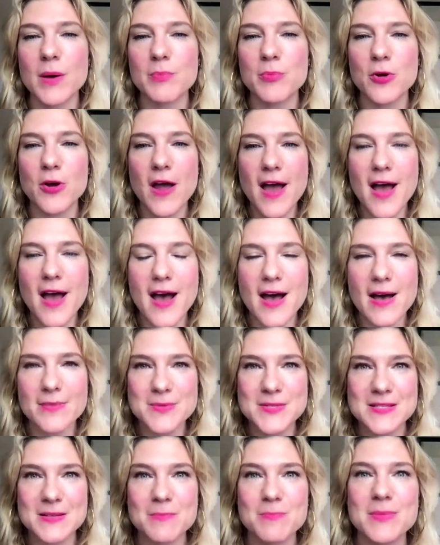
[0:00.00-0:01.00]
but
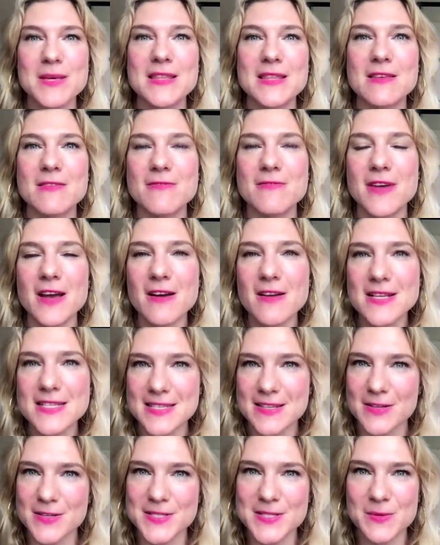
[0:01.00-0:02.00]
perhaps be the
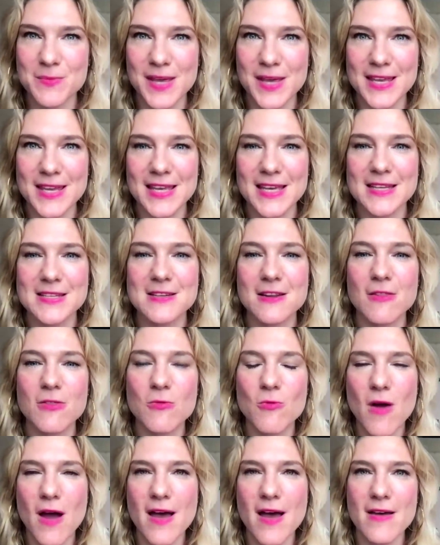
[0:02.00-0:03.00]
very skills that we need
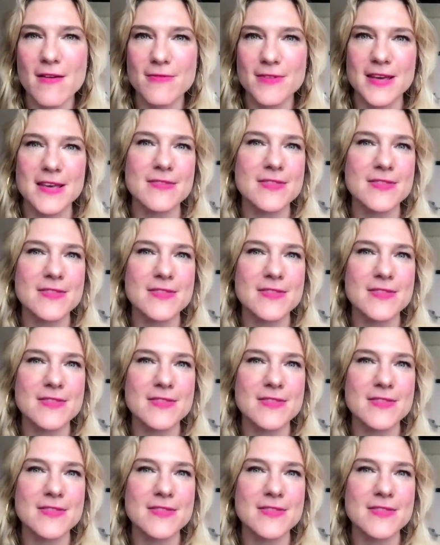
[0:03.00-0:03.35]
to thrive